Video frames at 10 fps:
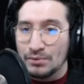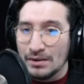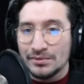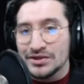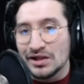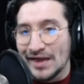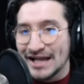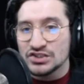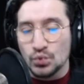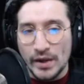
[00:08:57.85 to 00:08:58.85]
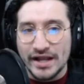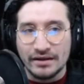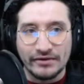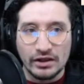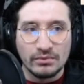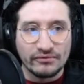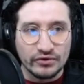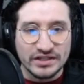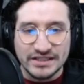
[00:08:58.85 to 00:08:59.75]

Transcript: probably the last week available for the